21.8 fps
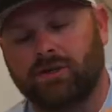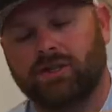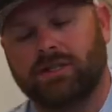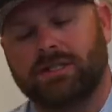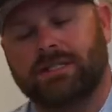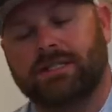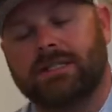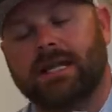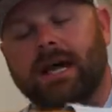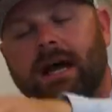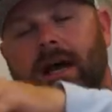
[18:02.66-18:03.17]

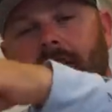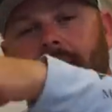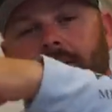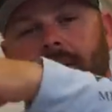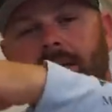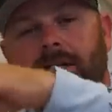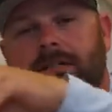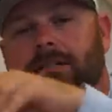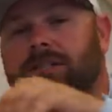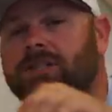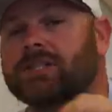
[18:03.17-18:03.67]
just
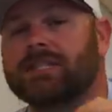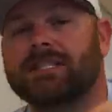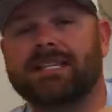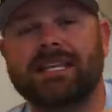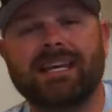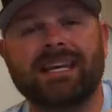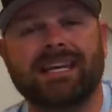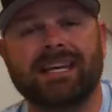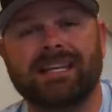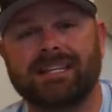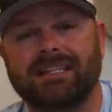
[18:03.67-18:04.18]
cut, just
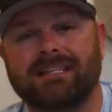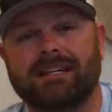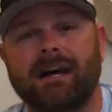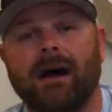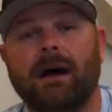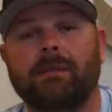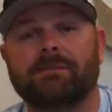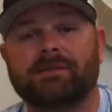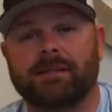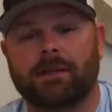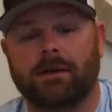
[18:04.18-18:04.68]
ticking the
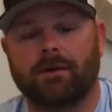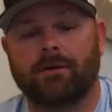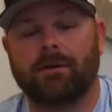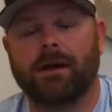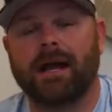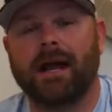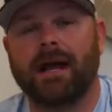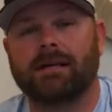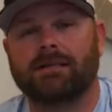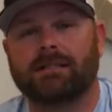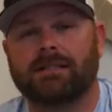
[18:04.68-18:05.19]
tops of the
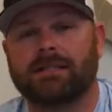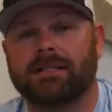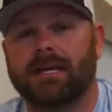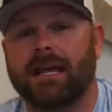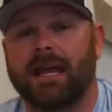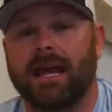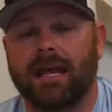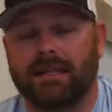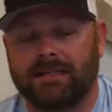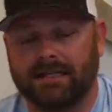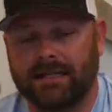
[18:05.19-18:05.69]
grass
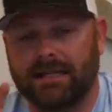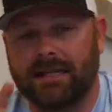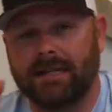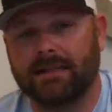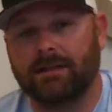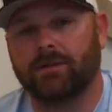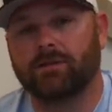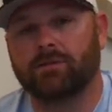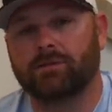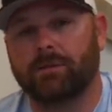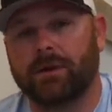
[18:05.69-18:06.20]
to
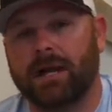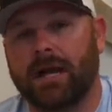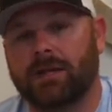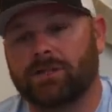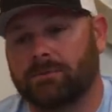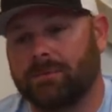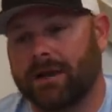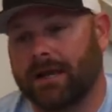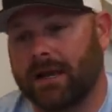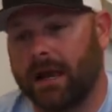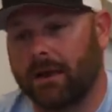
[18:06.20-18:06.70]
get those
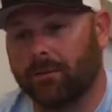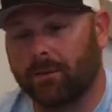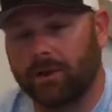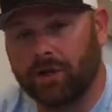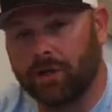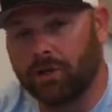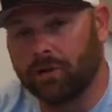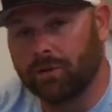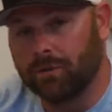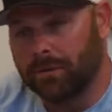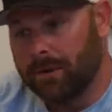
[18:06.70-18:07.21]
reaction bites. And when
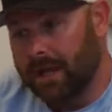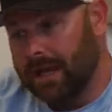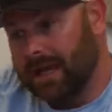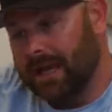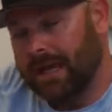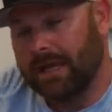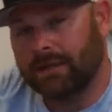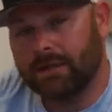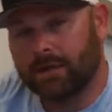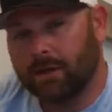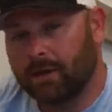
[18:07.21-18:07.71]
you
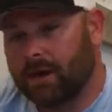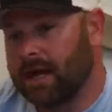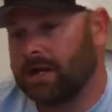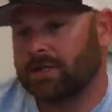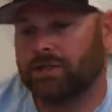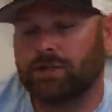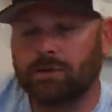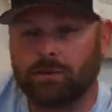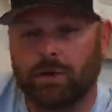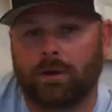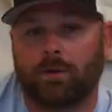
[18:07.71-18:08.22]
hit the
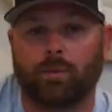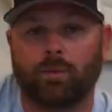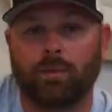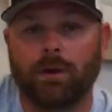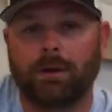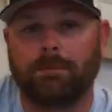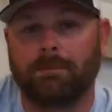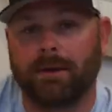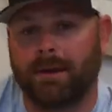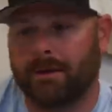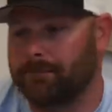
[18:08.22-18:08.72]
grass, you want to
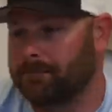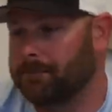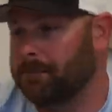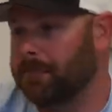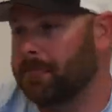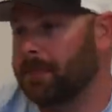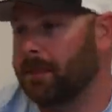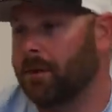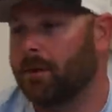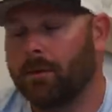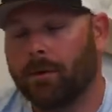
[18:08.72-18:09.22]
rip it.
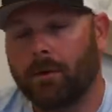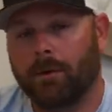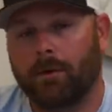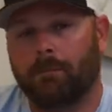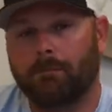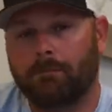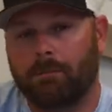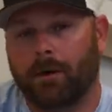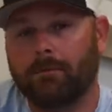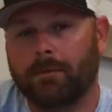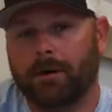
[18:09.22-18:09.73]

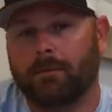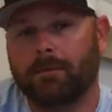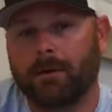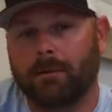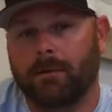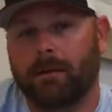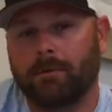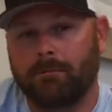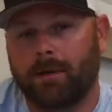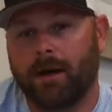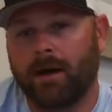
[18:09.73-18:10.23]
Burn, burn,
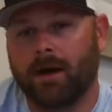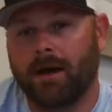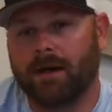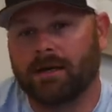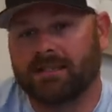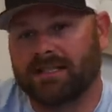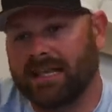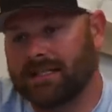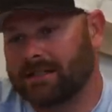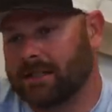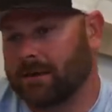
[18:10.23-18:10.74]
burn, burn,
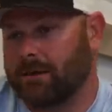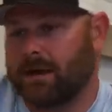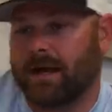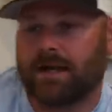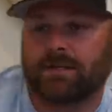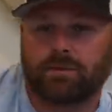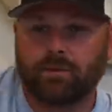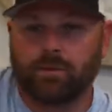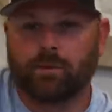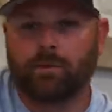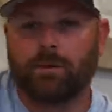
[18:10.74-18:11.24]
pause, hits the
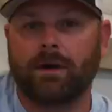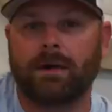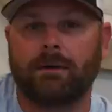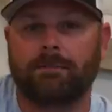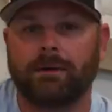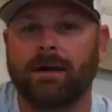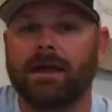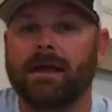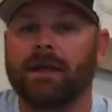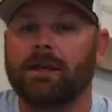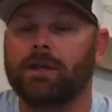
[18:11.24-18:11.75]
grass,
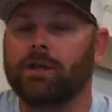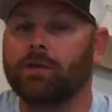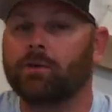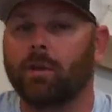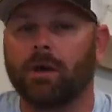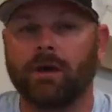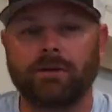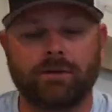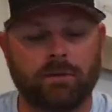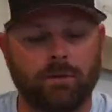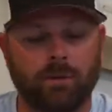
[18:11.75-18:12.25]
rip. You
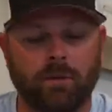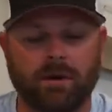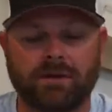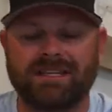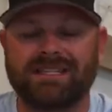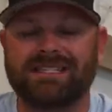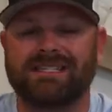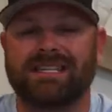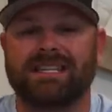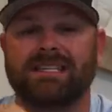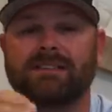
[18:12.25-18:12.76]
want to work
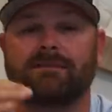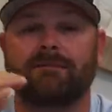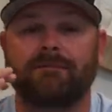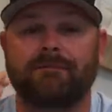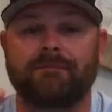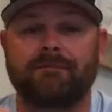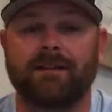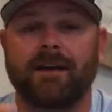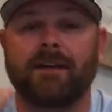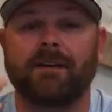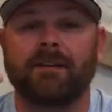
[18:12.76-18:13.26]
these things
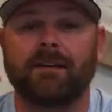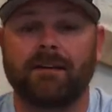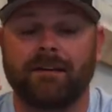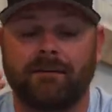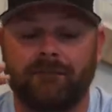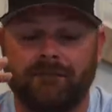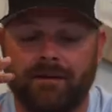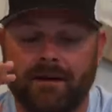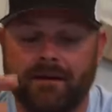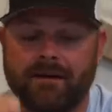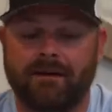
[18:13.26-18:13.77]

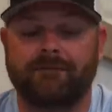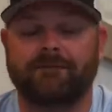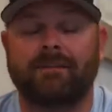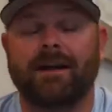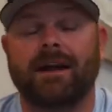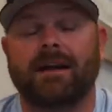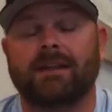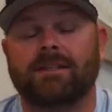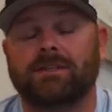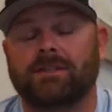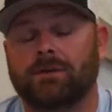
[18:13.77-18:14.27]
very, very
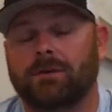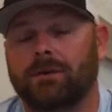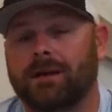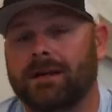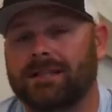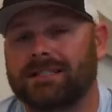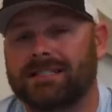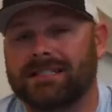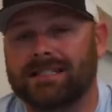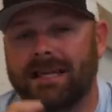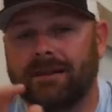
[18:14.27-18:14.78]
fast. So
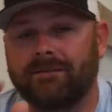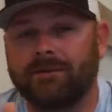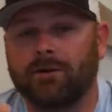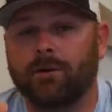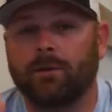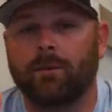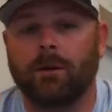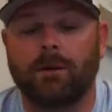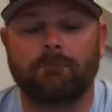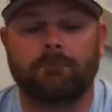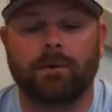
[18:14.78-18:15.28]
a seven to
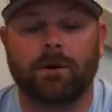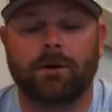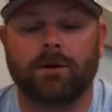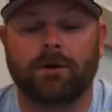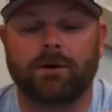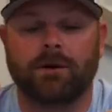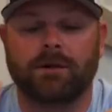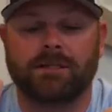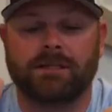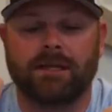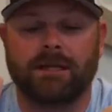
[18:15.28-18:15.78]
one
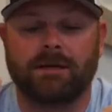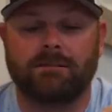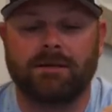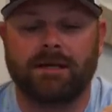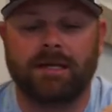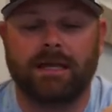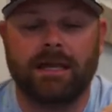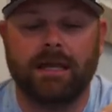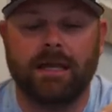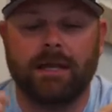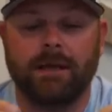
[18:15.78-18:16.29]
burner is going to be
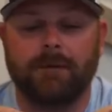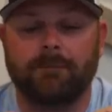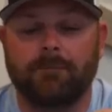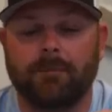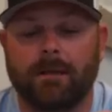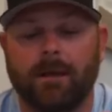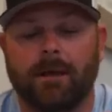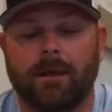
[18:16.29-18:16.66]
key.